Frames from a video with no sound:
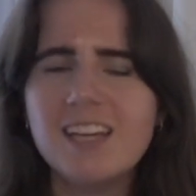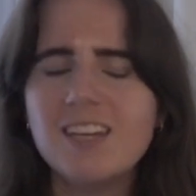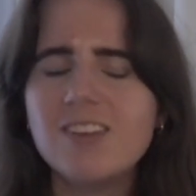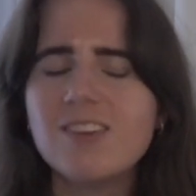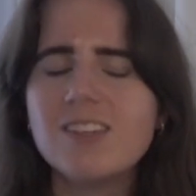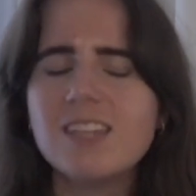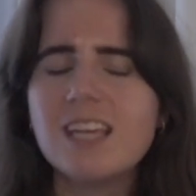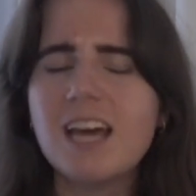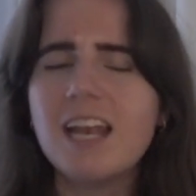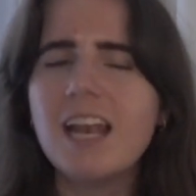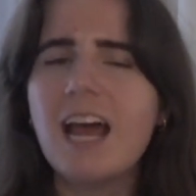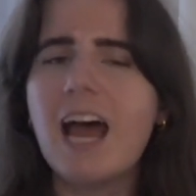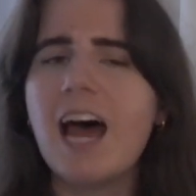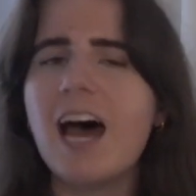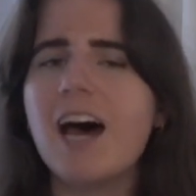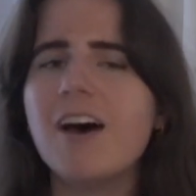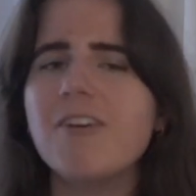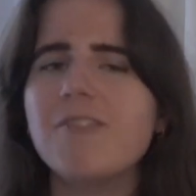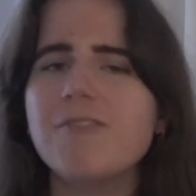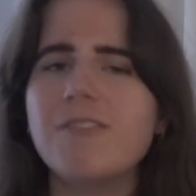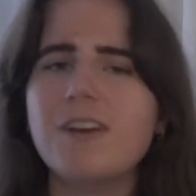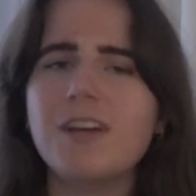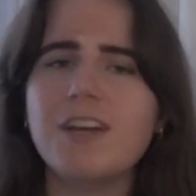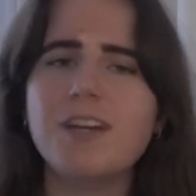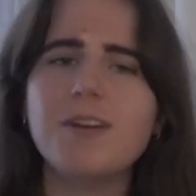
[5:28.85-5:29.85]
you'll then
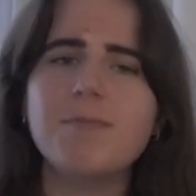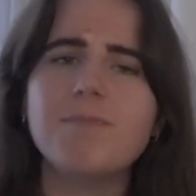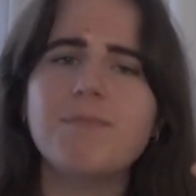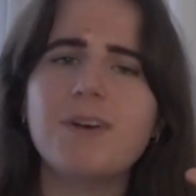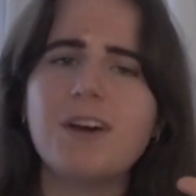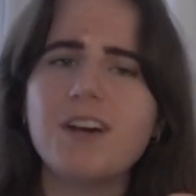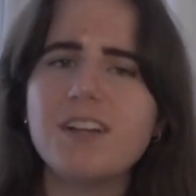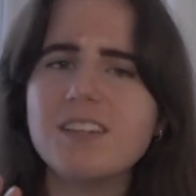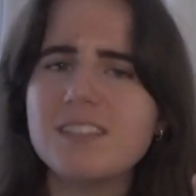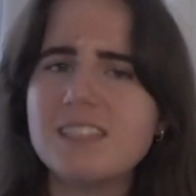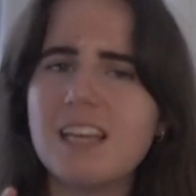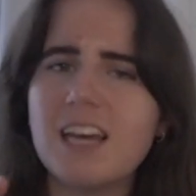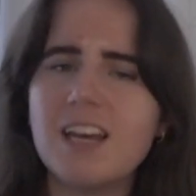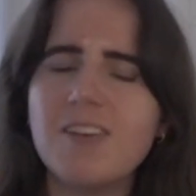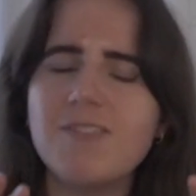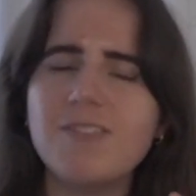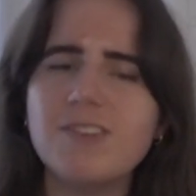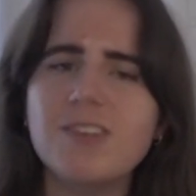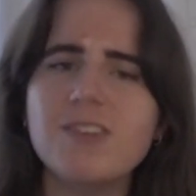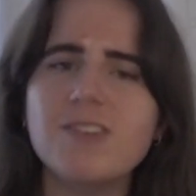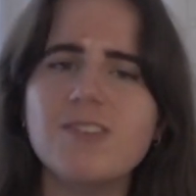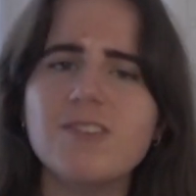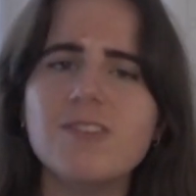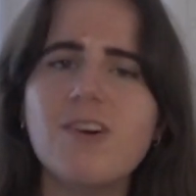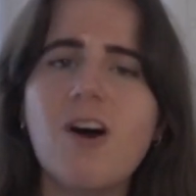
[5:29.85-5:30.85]
have a bird's eye
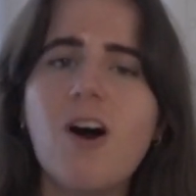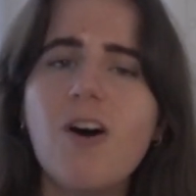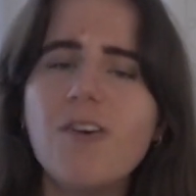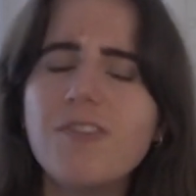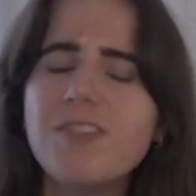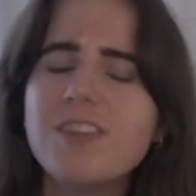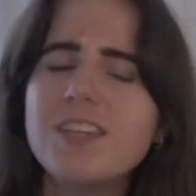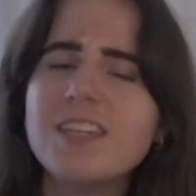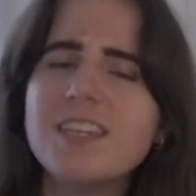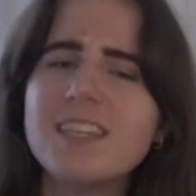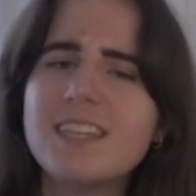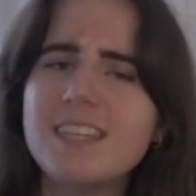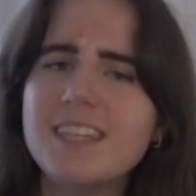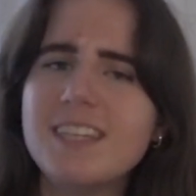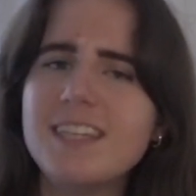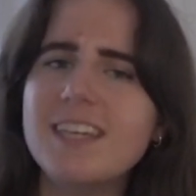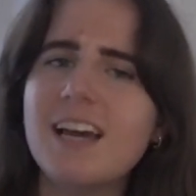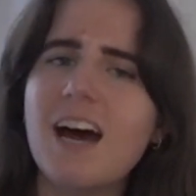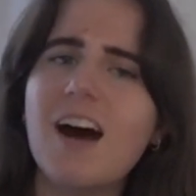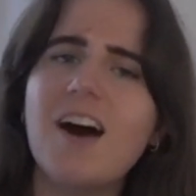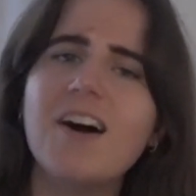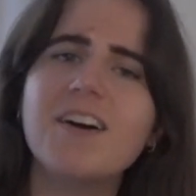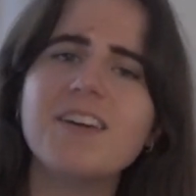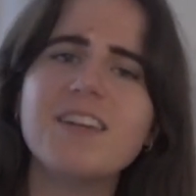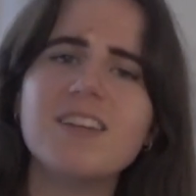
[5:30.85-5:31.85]
view of the
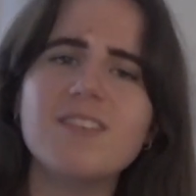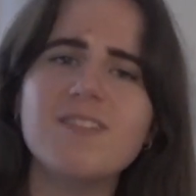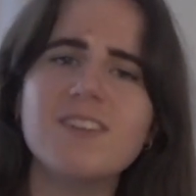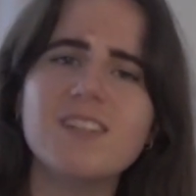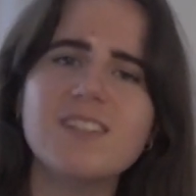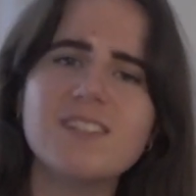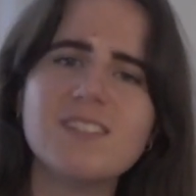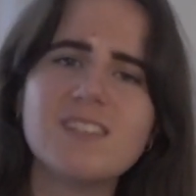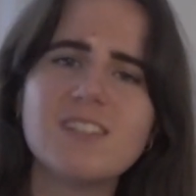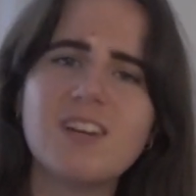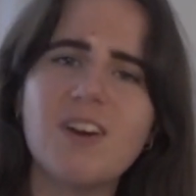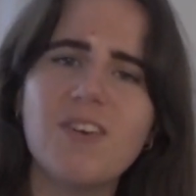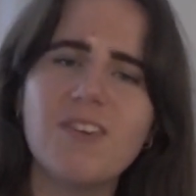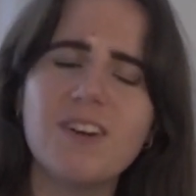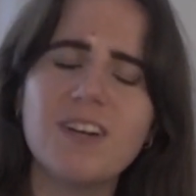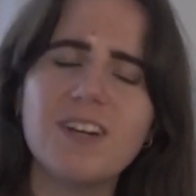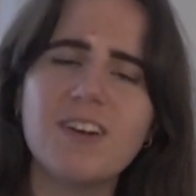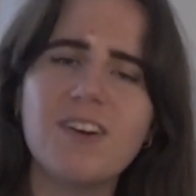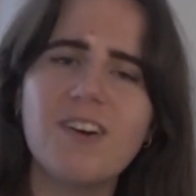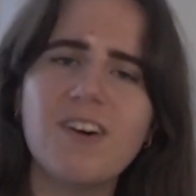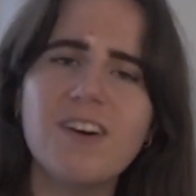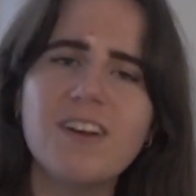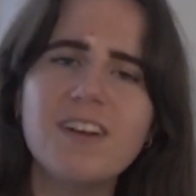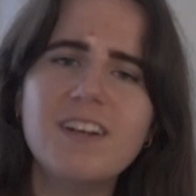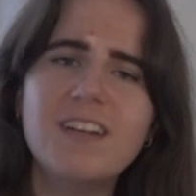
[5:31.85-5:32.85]
key arguments
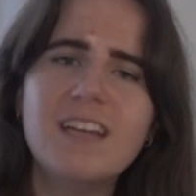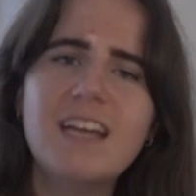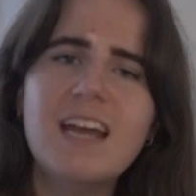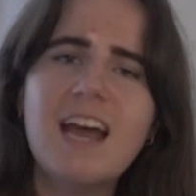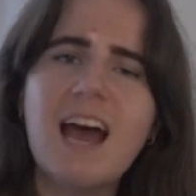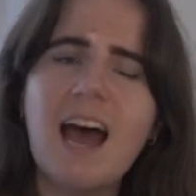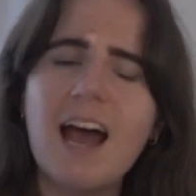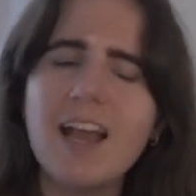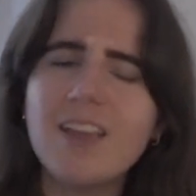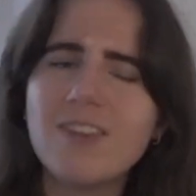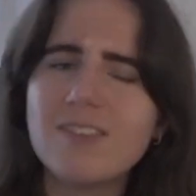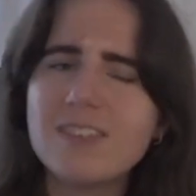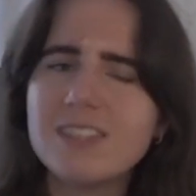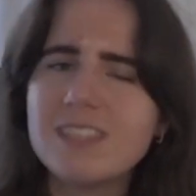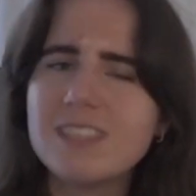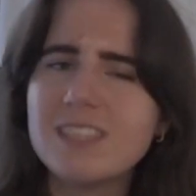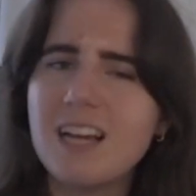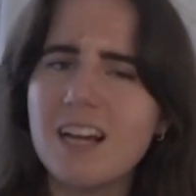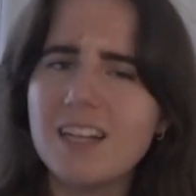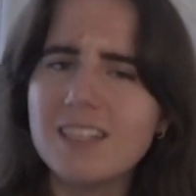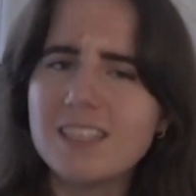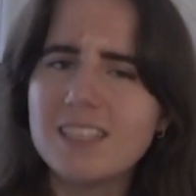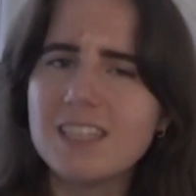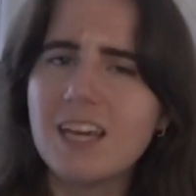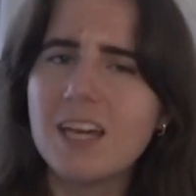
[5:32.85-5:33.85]
going on, and you'll
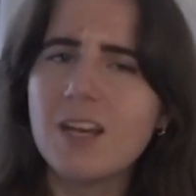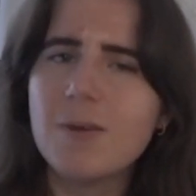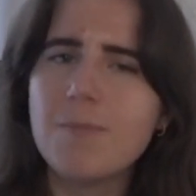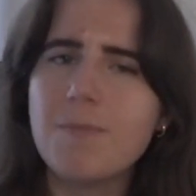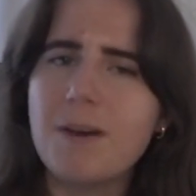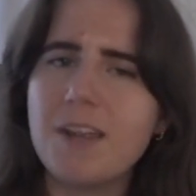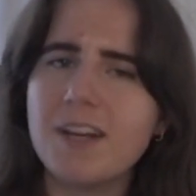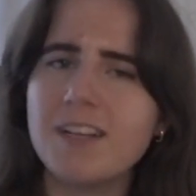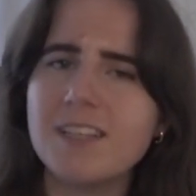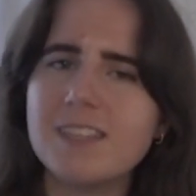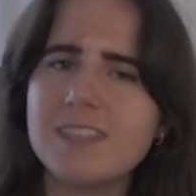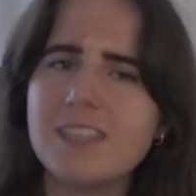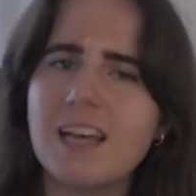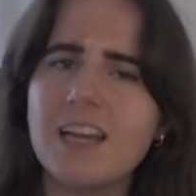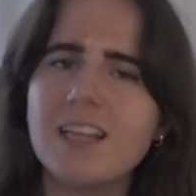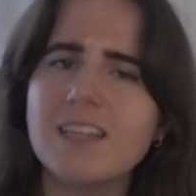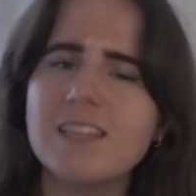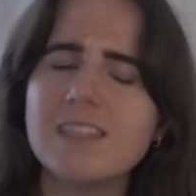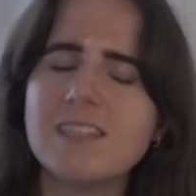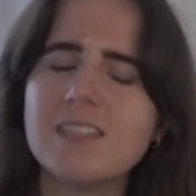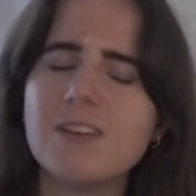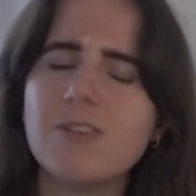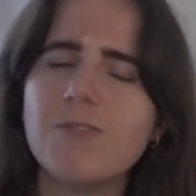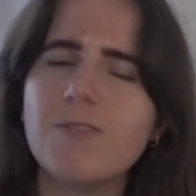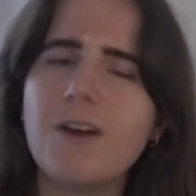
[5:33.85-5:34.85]
start to get a better
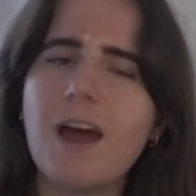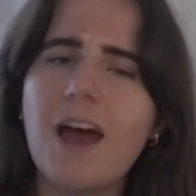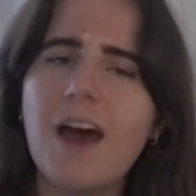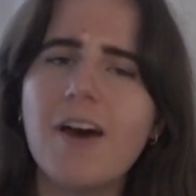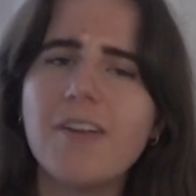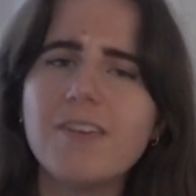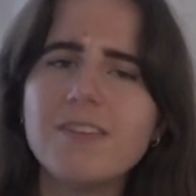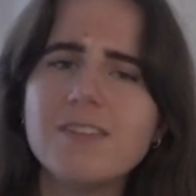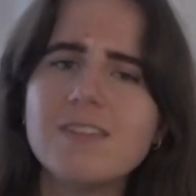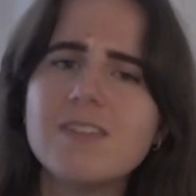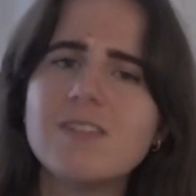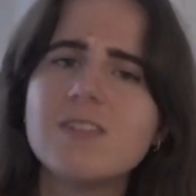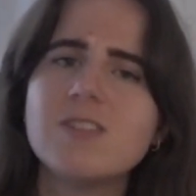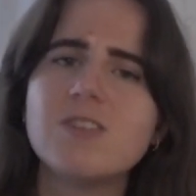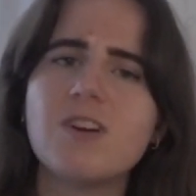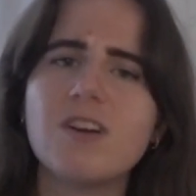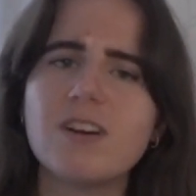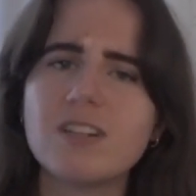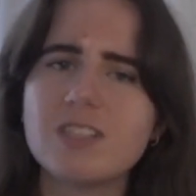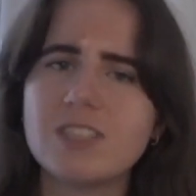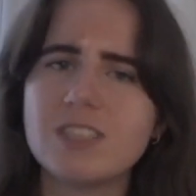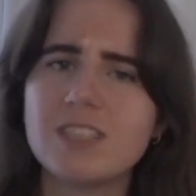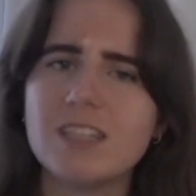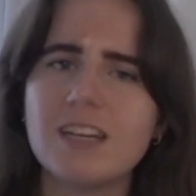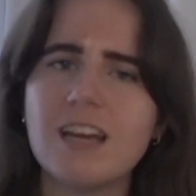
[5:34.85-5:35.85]
sense of how to
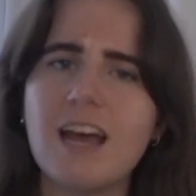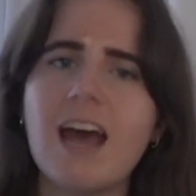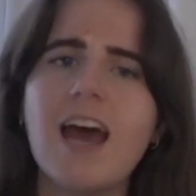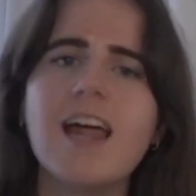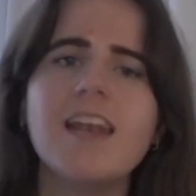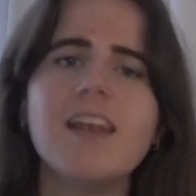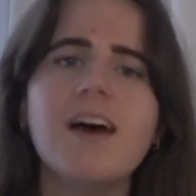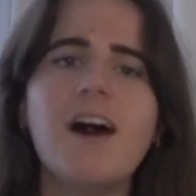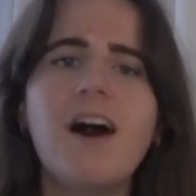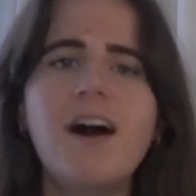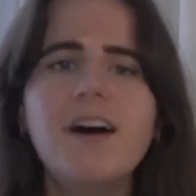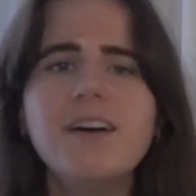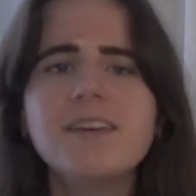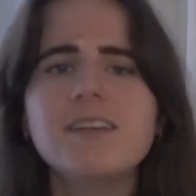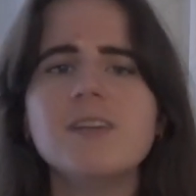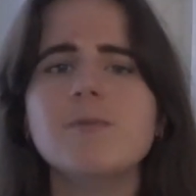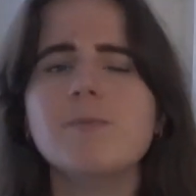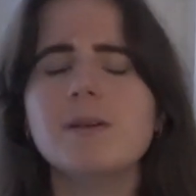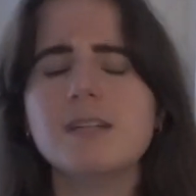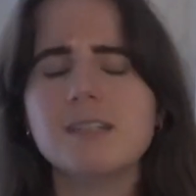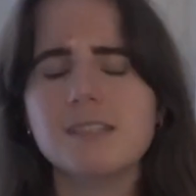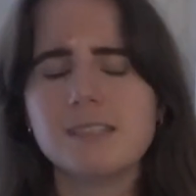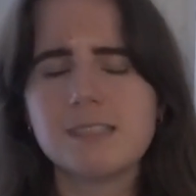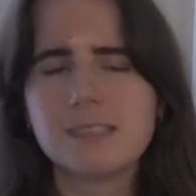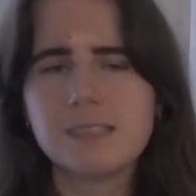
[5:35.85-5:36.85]
structure an
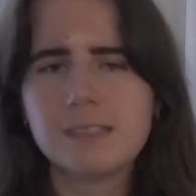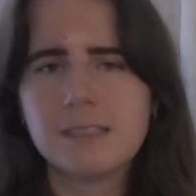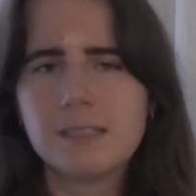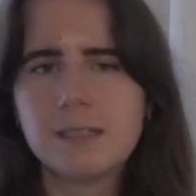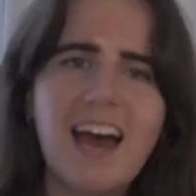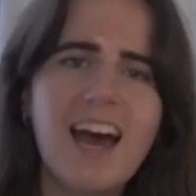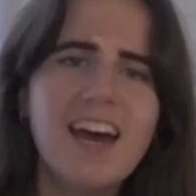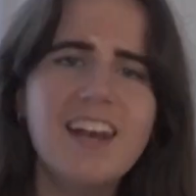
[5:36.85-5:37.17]
argument.